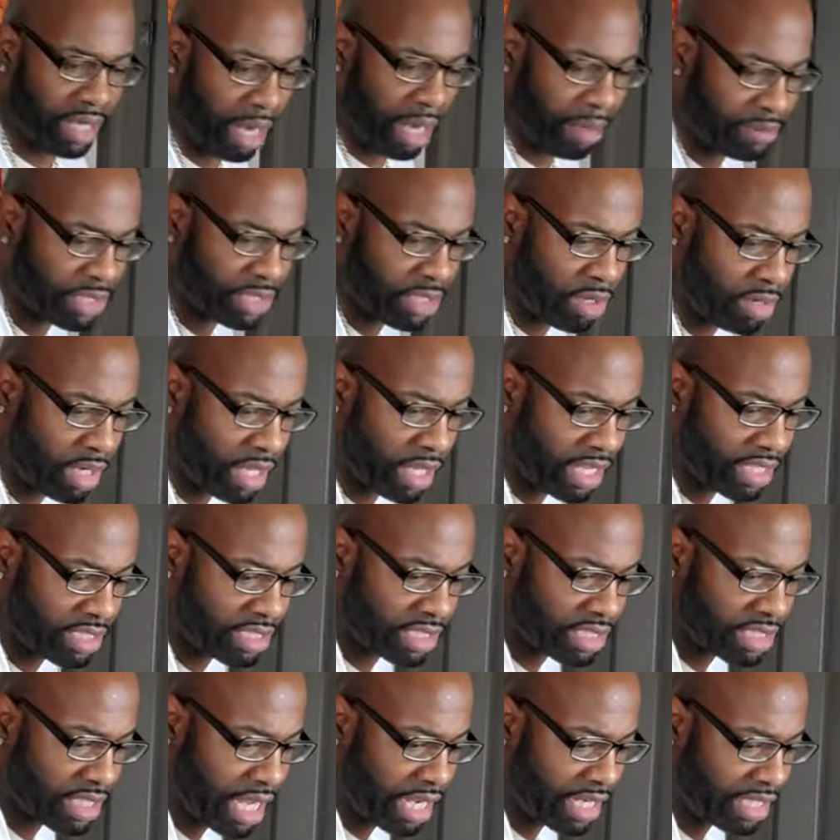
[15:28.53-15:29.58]
and I'm just going to lay it
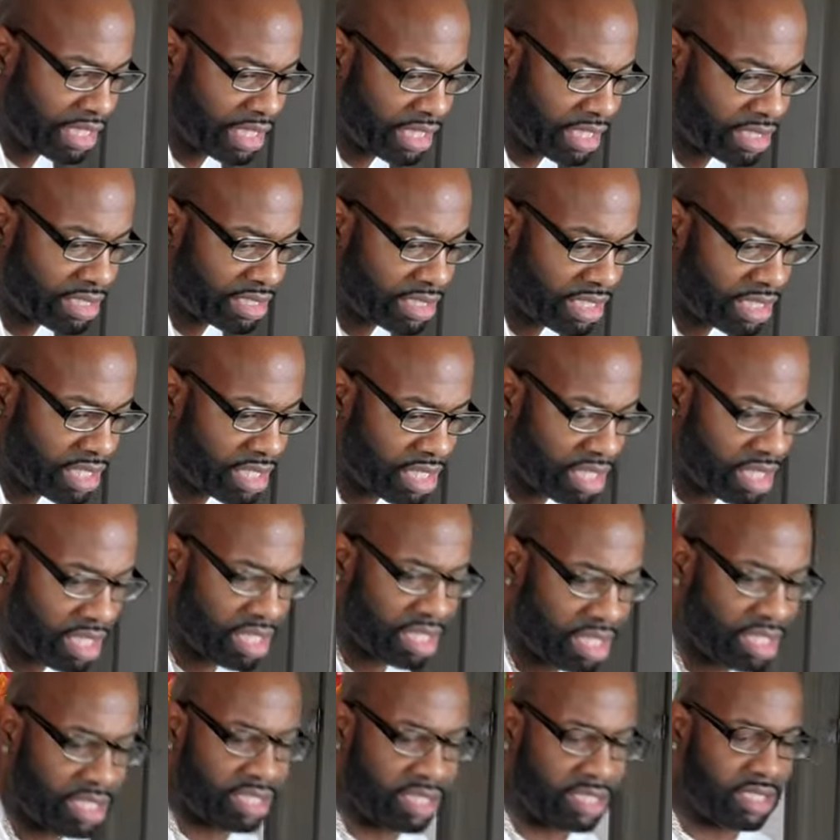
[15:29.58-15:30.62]
just like this,
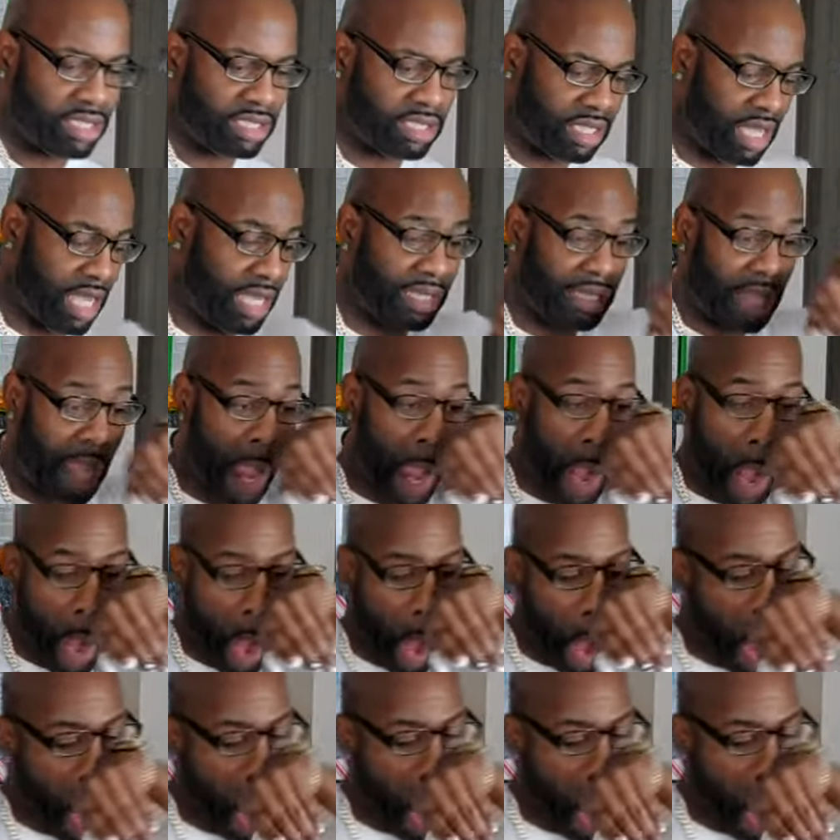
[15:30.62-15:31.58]
just like that.